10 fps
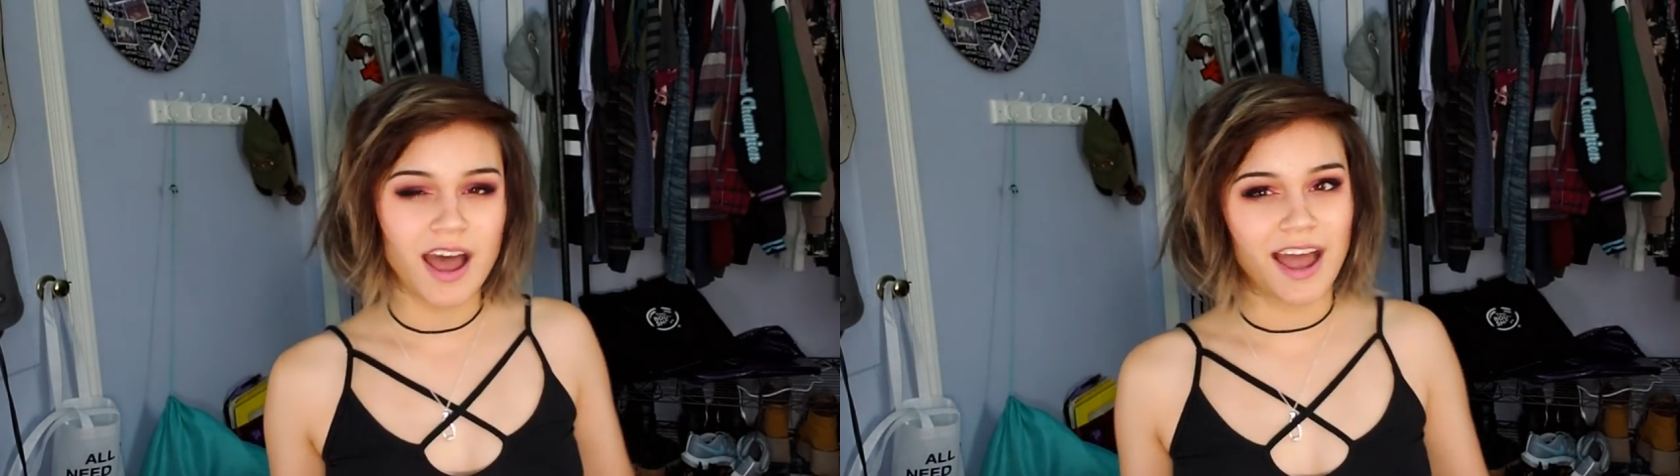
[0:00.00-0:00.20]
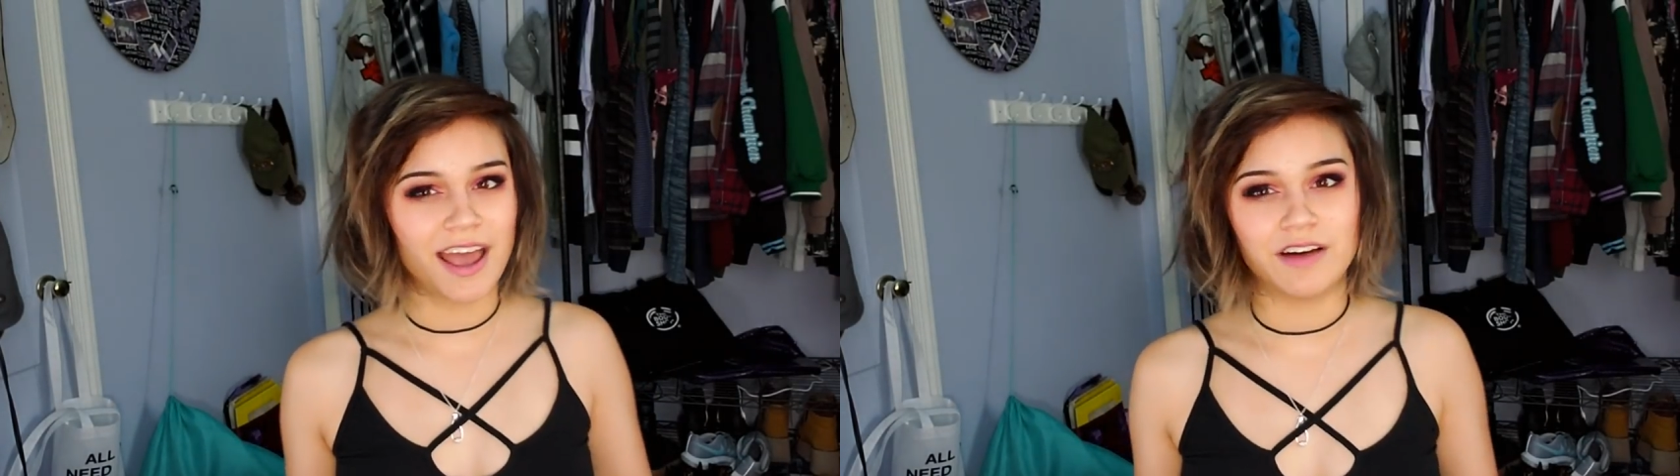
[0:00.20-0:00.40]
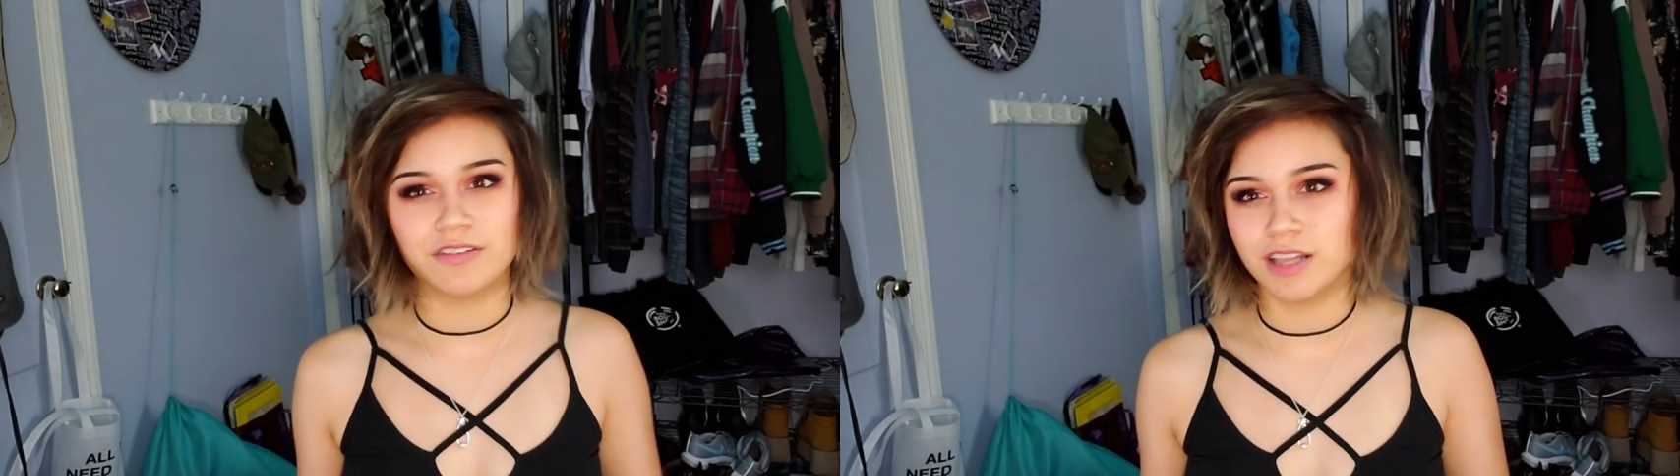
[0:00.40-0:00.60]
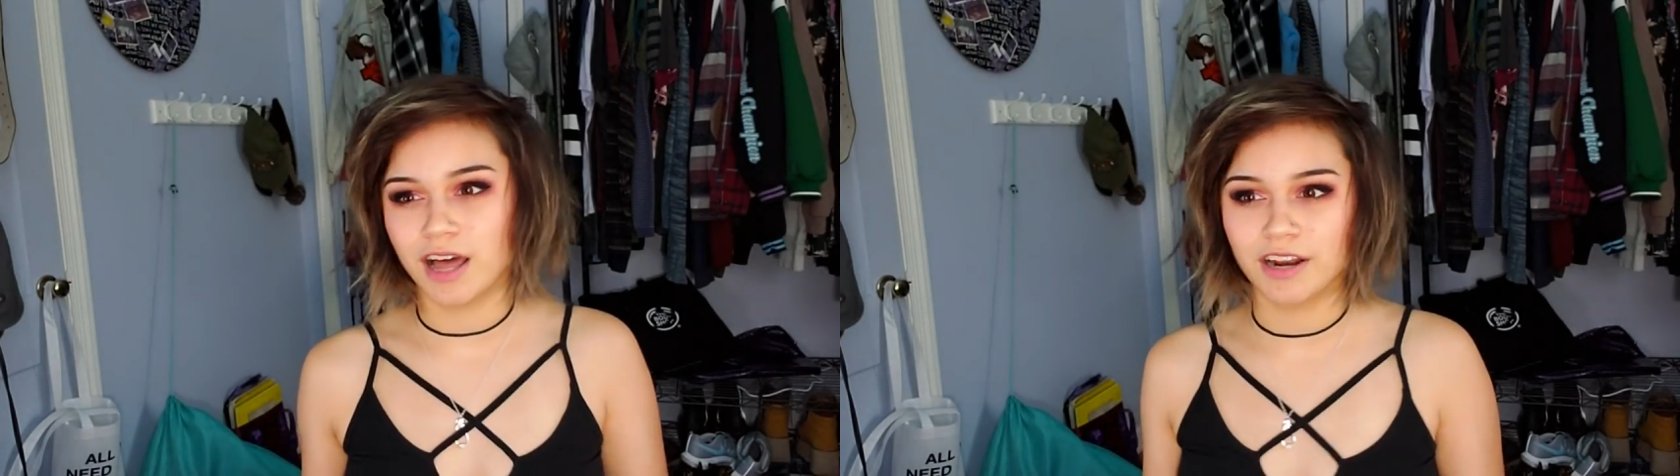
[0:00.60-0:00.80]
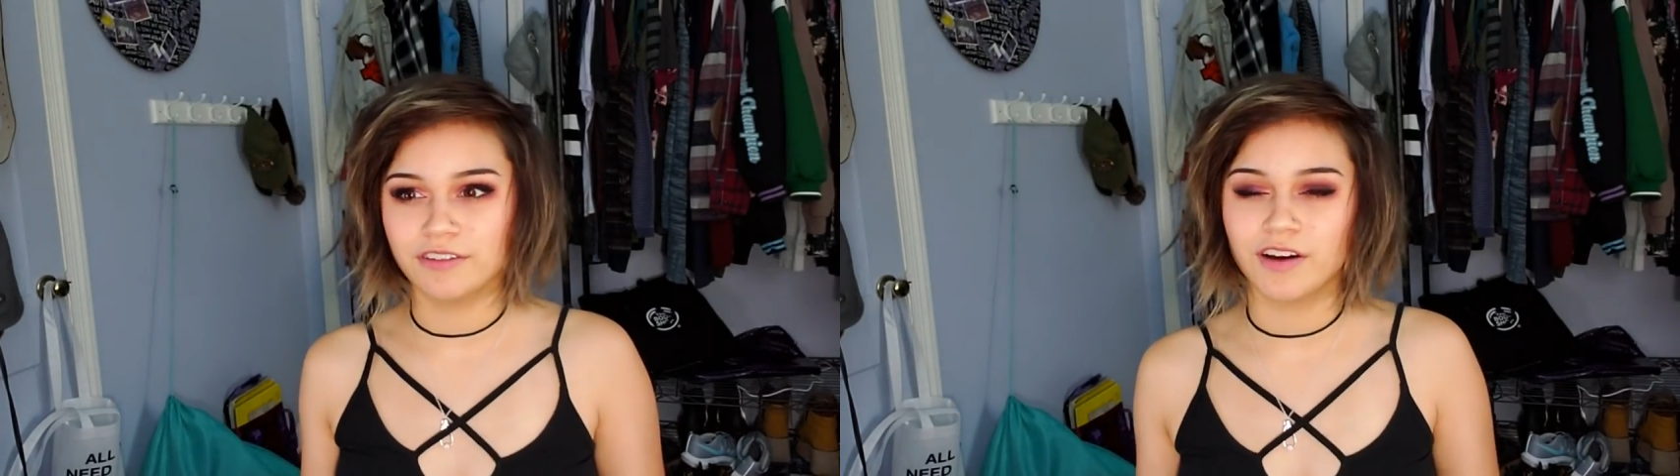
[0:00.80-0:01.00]
I have a
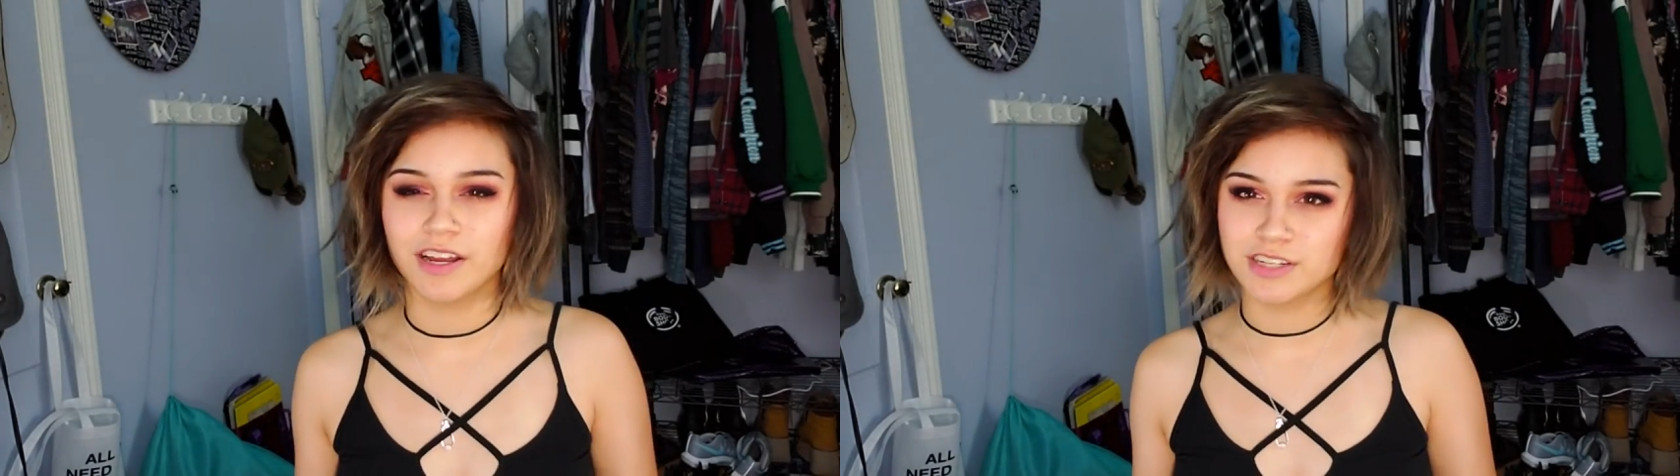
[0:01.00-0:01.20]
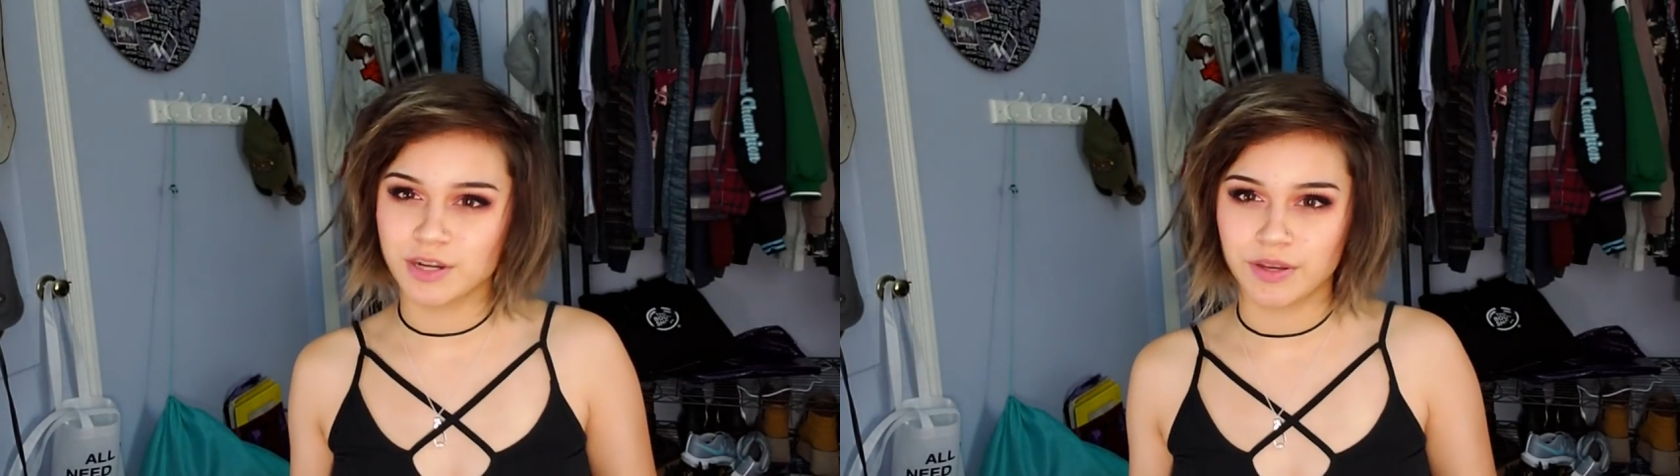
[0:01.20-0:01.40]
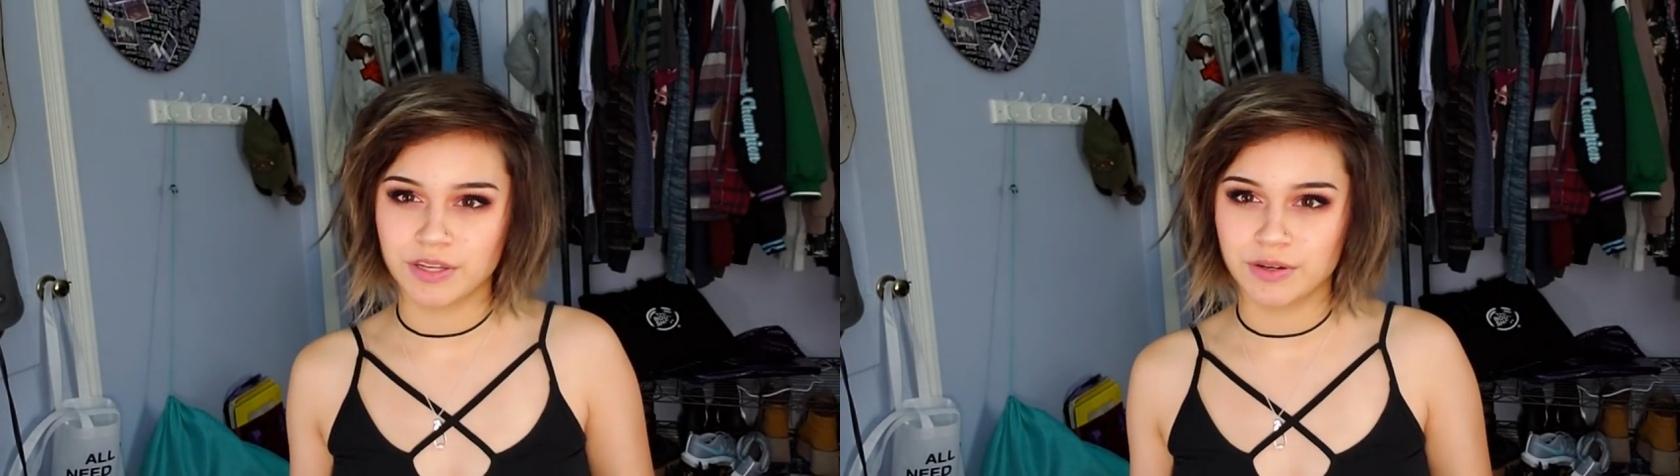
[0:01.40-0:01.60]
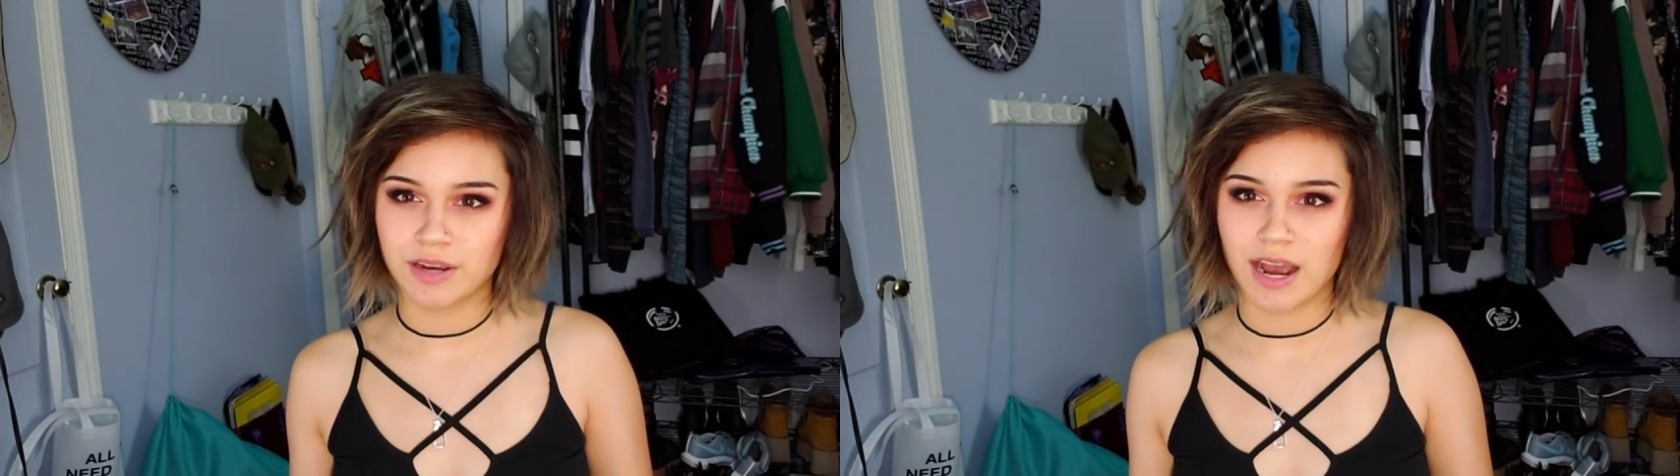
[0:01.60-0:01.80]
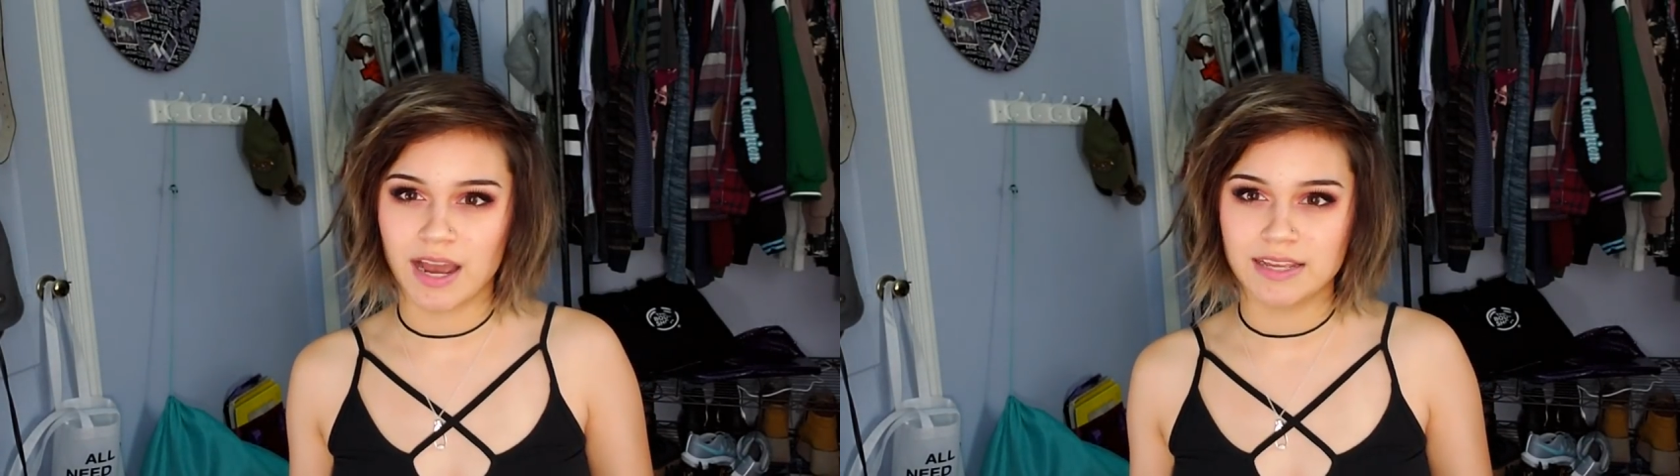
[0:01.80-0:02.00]
lot of fun showing you
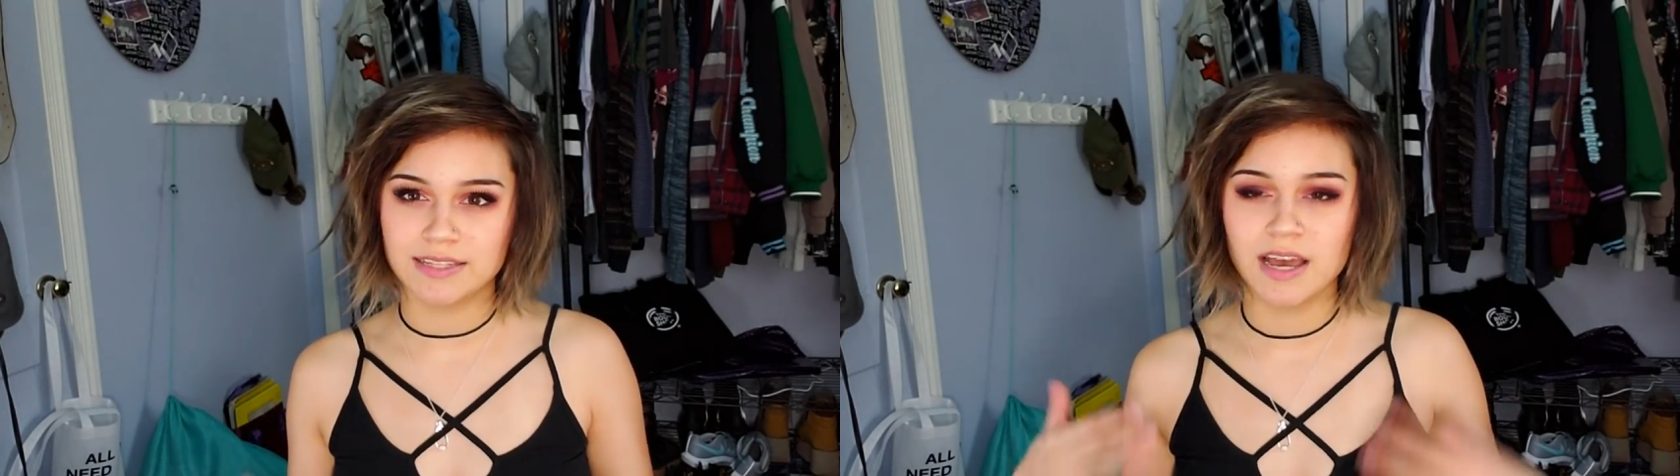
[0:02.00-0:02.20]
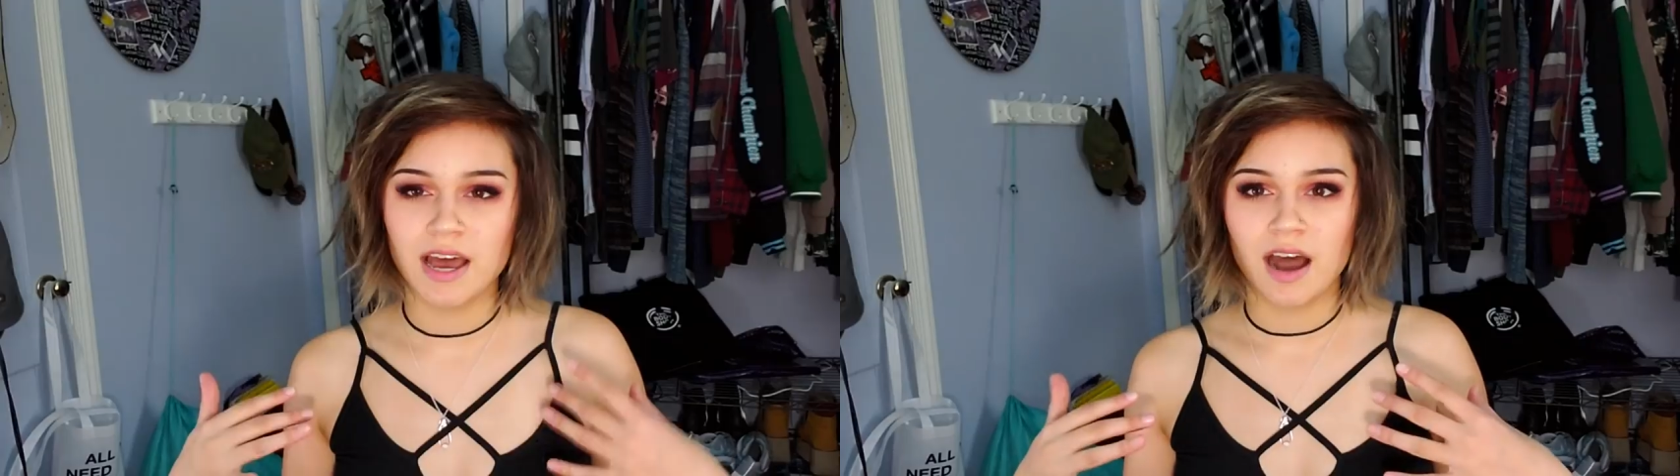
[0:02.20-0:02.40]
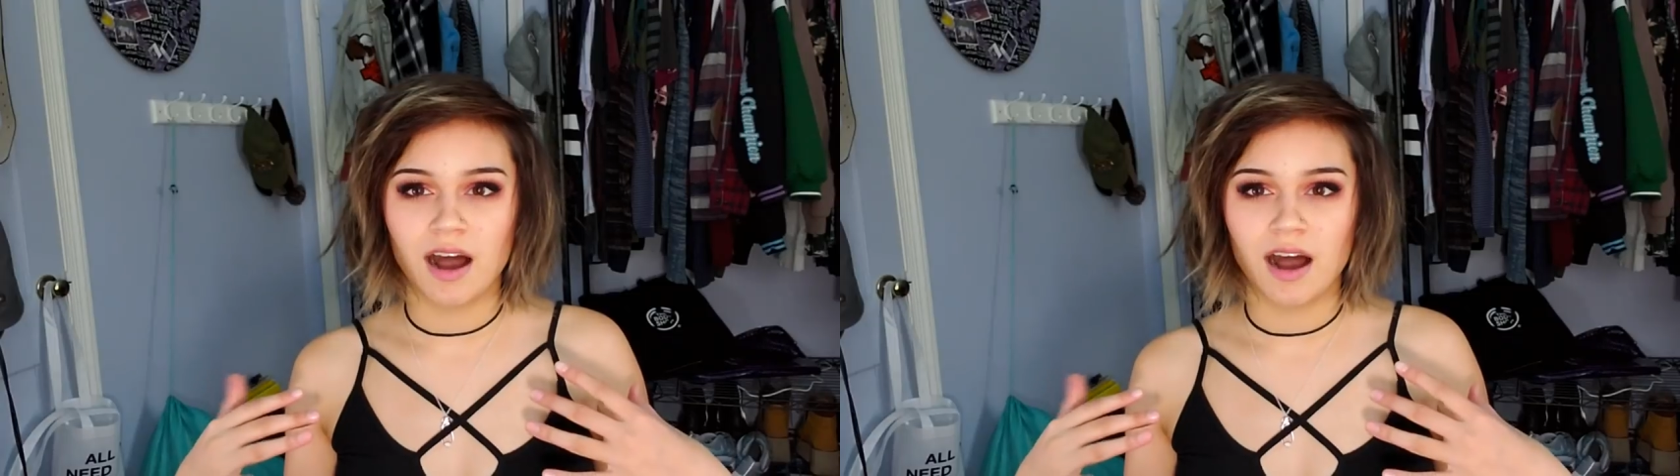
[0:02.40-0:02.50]
guys